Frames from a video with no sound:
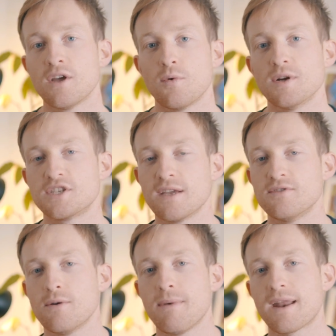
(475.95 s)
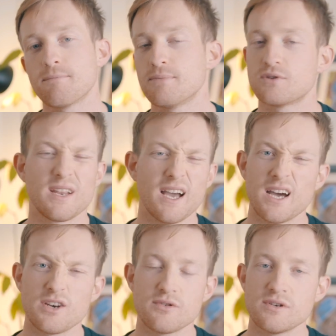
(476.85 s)
which gives you about between
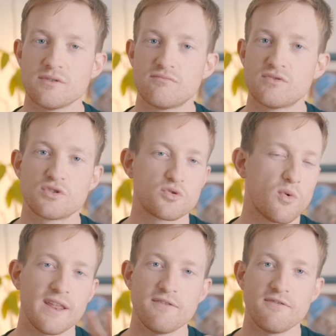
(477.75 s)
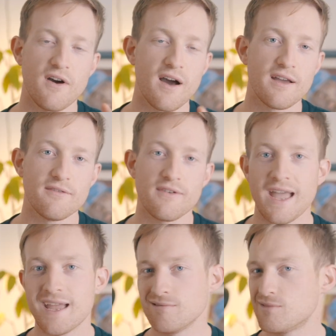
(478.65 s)
$125
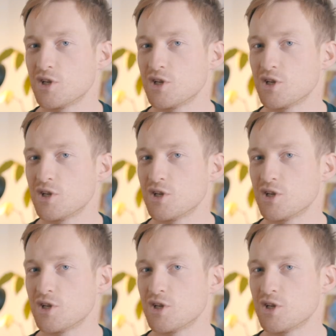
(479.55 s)
and